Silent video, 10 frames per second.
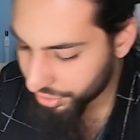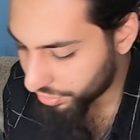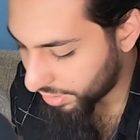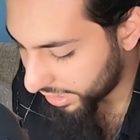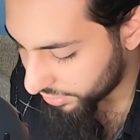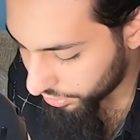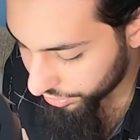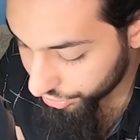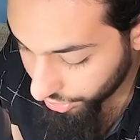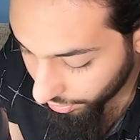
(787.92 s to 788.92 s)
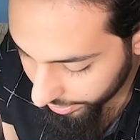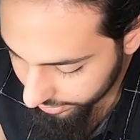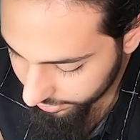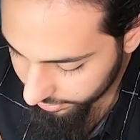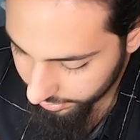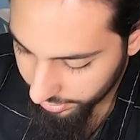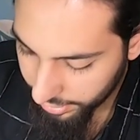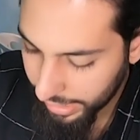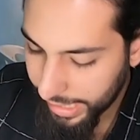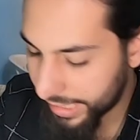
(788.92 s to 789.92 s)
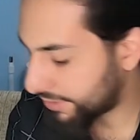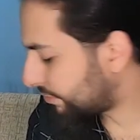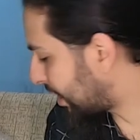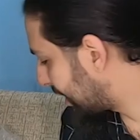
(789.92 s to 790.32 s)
to write or draw it in my